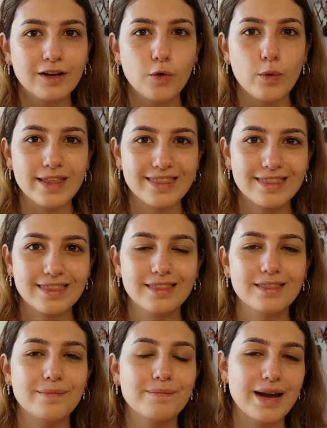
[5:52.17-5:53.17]
with
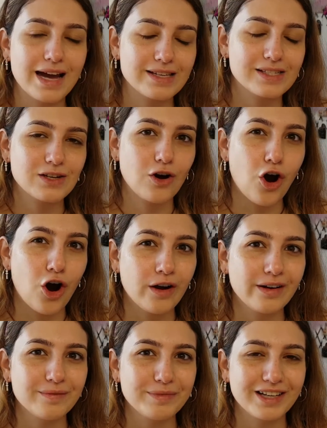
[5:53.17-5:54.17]
the mask
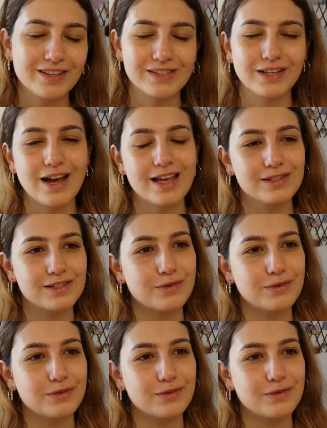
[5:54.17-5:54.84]
on because it has